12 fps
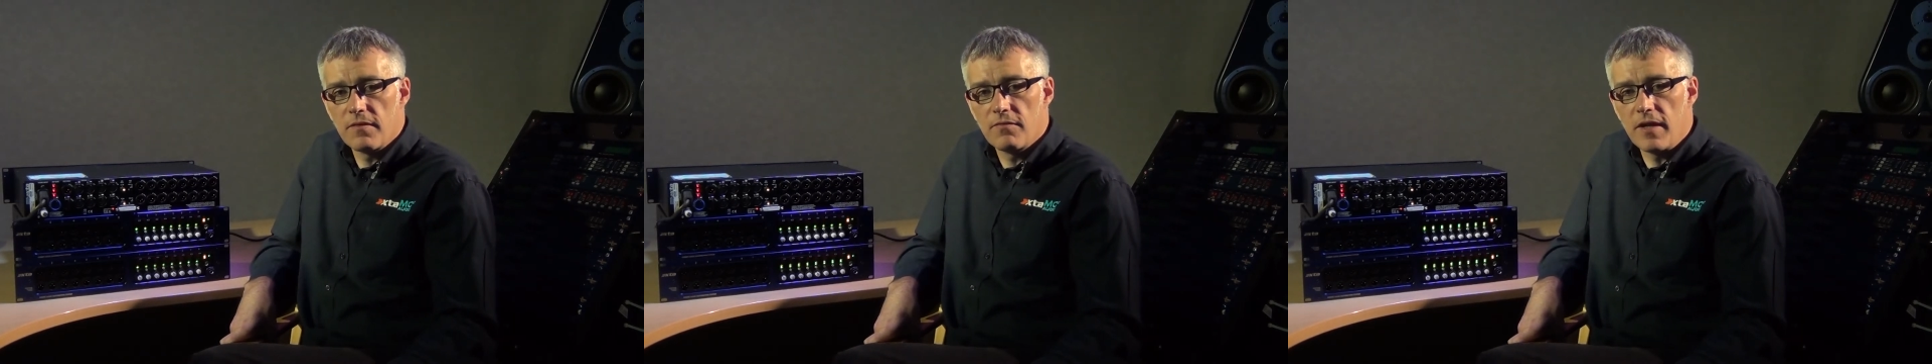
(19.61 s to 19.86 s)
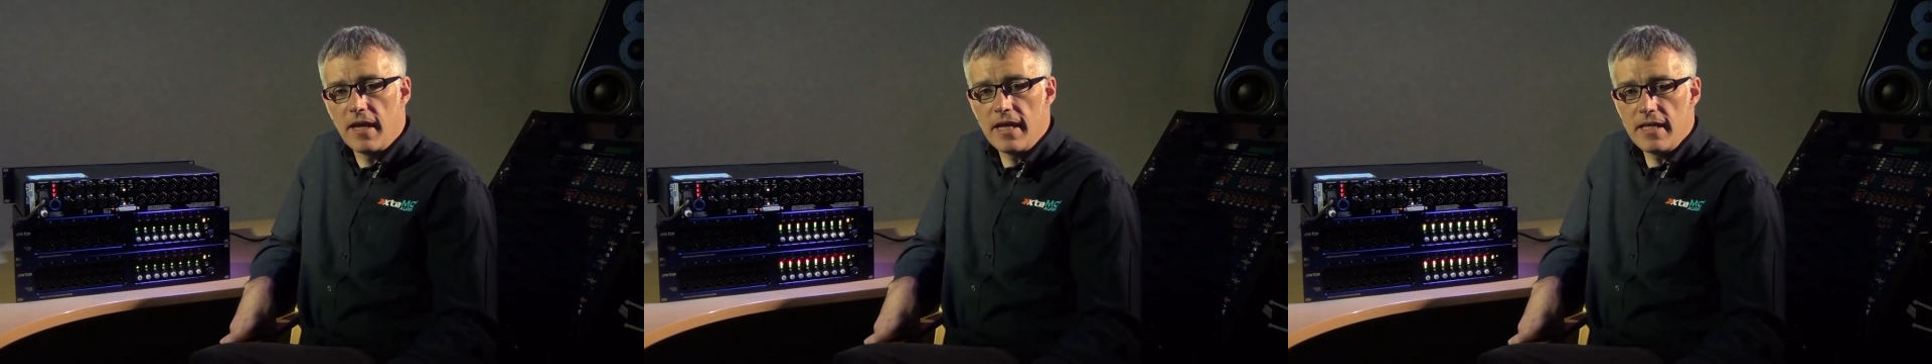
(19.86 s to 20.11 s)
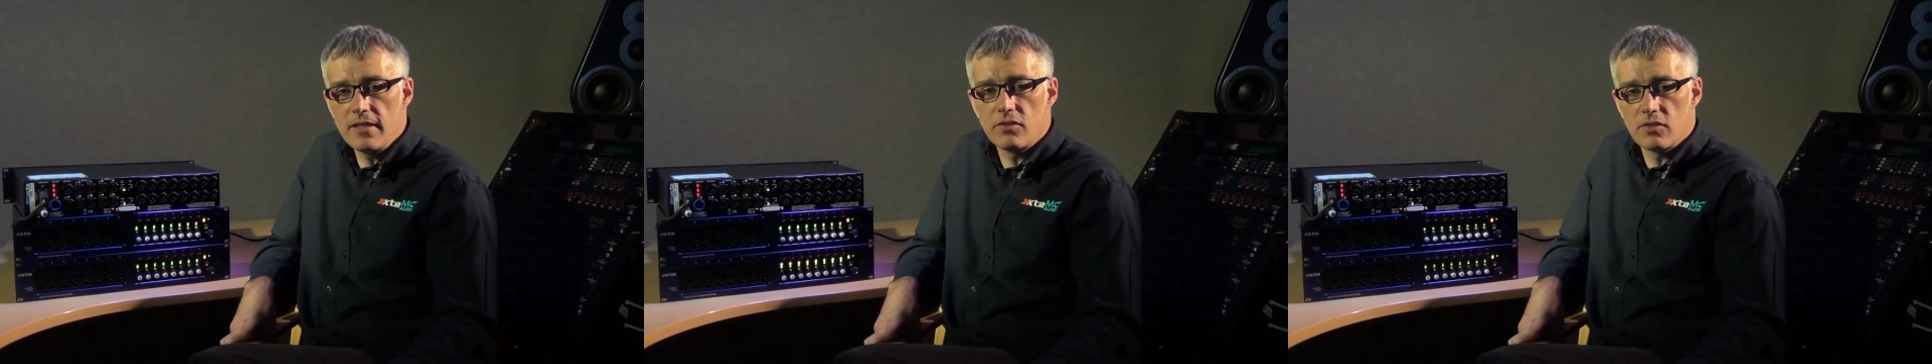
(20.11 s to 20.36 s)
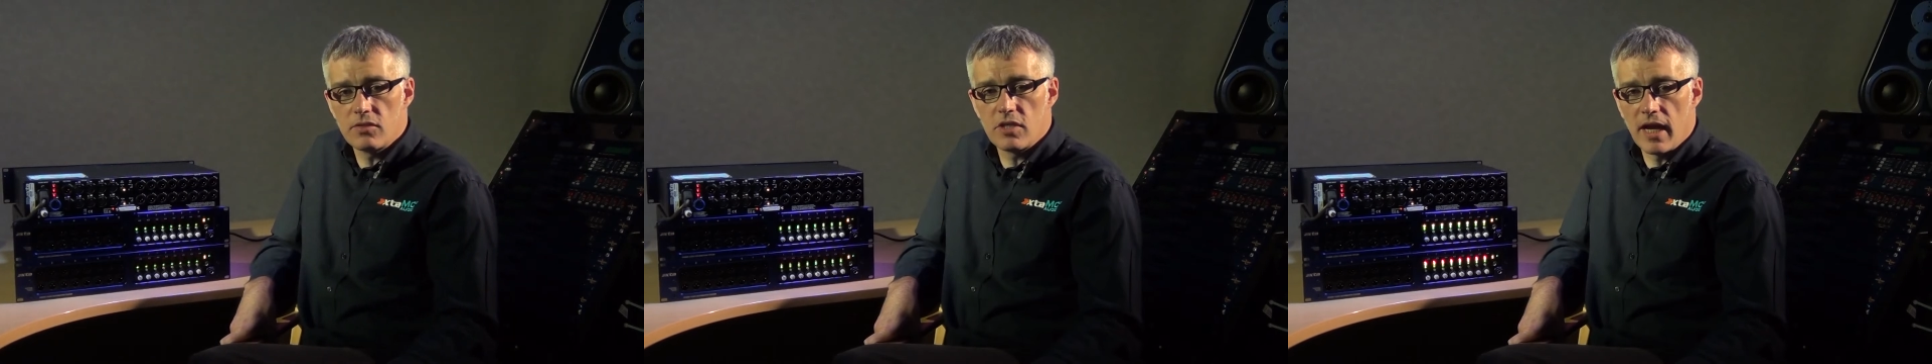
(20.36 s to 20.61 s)
For
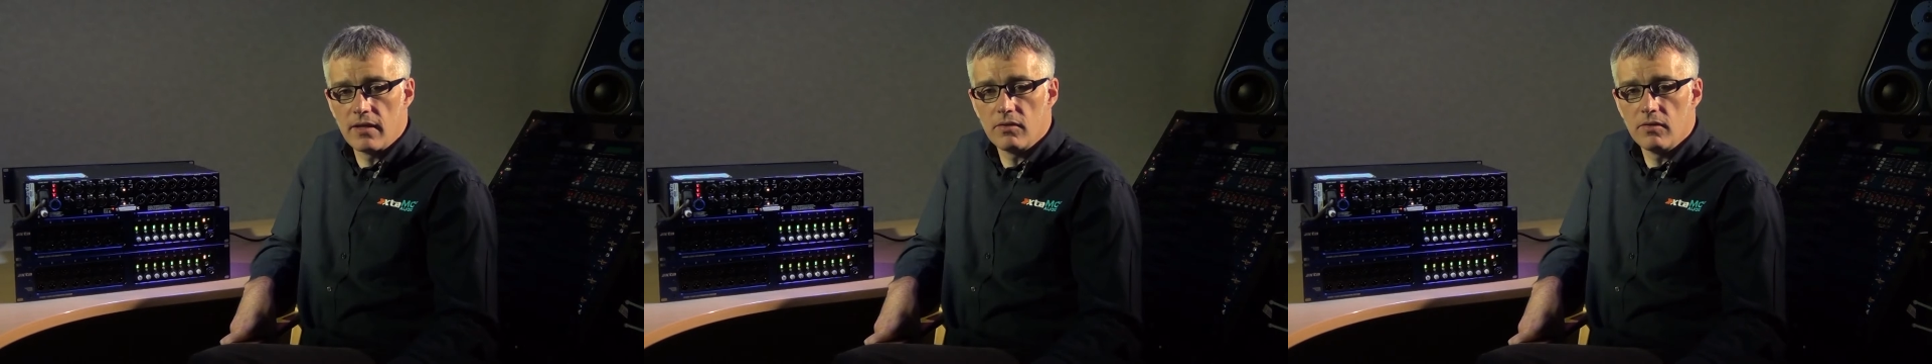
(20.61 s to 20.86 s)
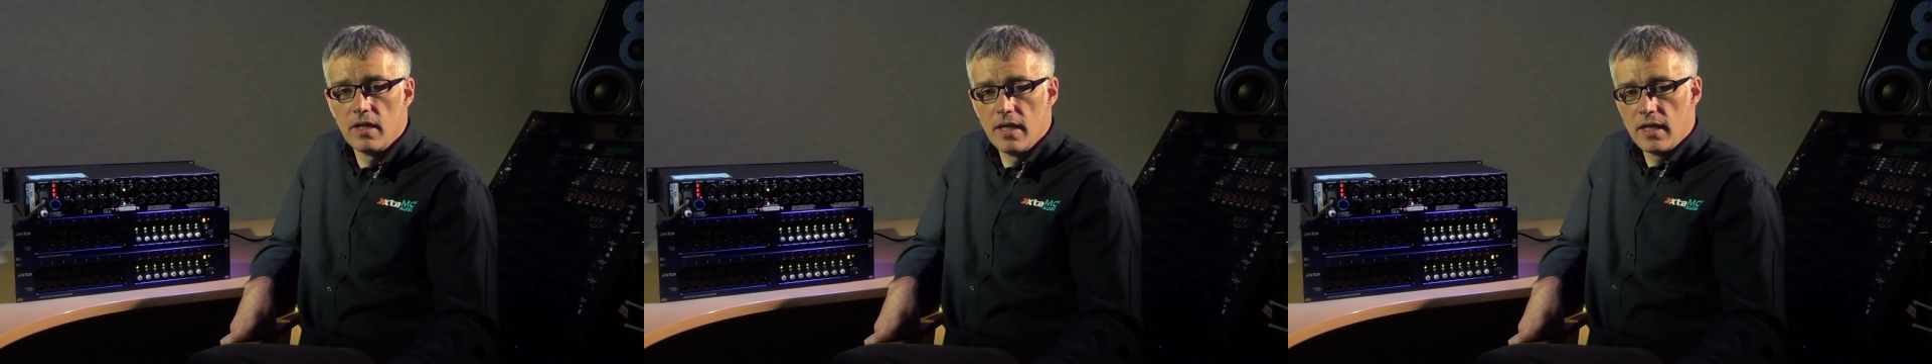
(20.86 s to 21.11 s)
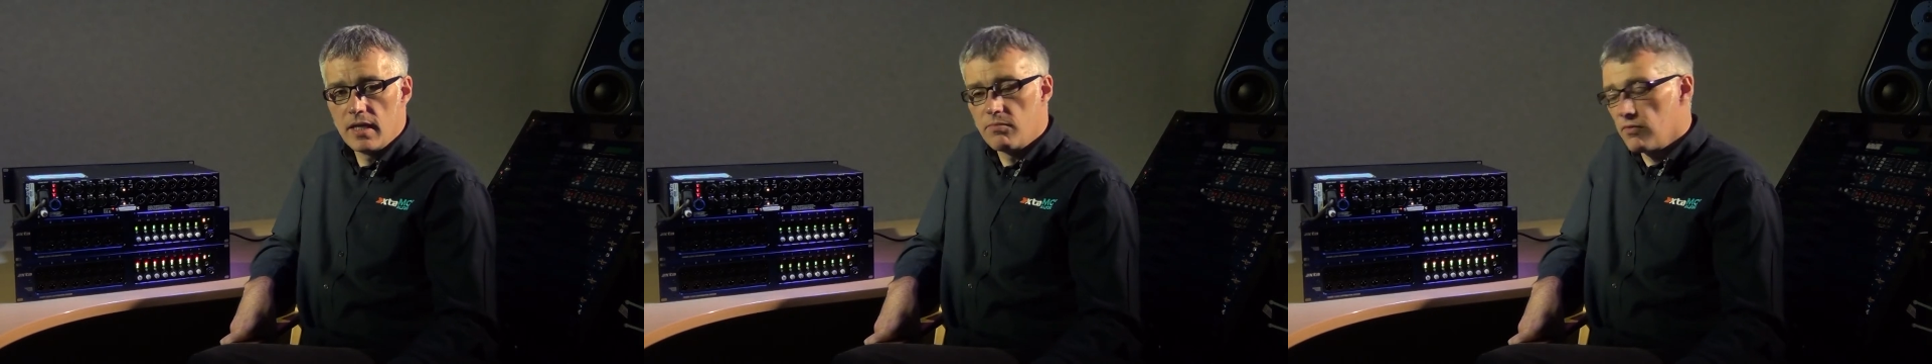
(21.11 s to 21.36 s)
each channel, it